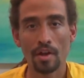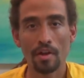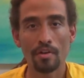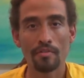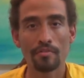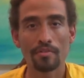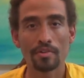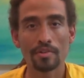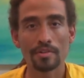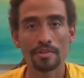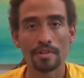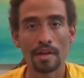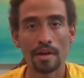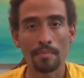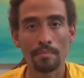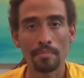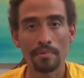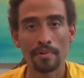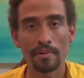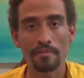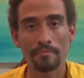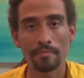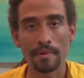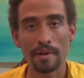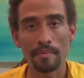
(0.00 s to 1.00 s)
For example,
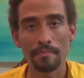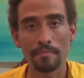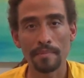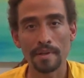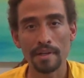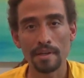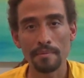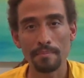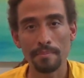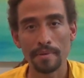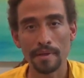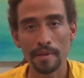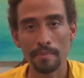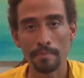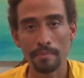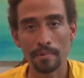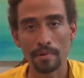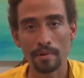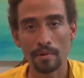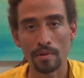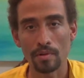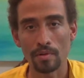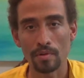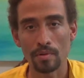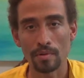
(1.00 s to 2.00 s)
I've met many people
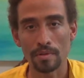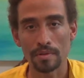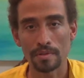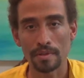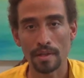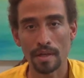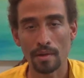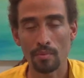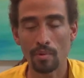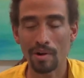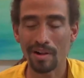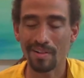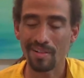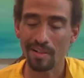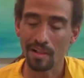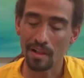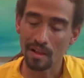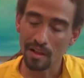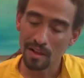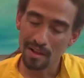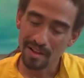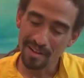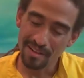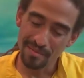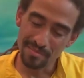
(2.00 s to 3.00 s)
who say, well,
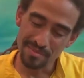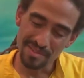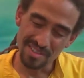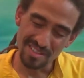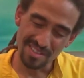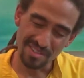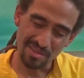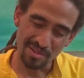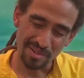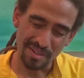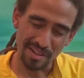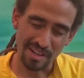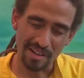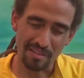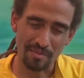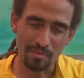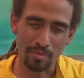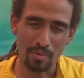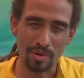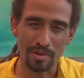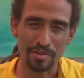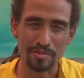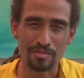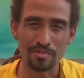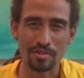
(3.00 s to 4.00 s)
I'm just going to have
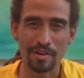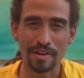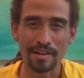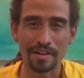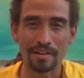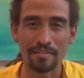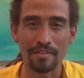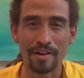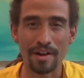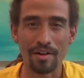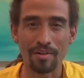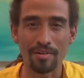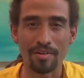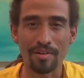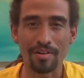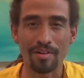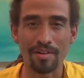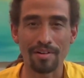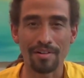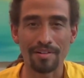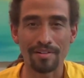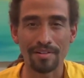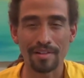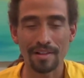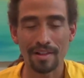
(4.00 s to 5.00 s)
one drink of
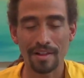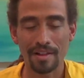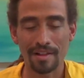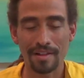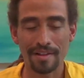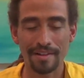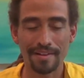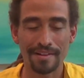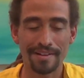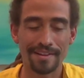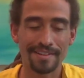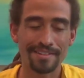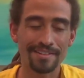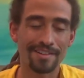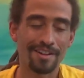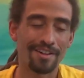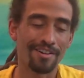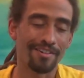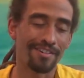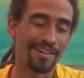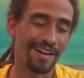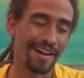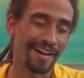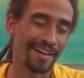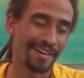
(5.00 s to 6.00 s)
alcohol. It's
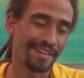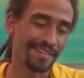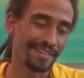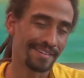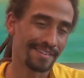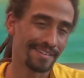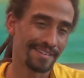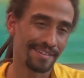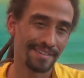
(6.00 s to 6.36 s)
all right.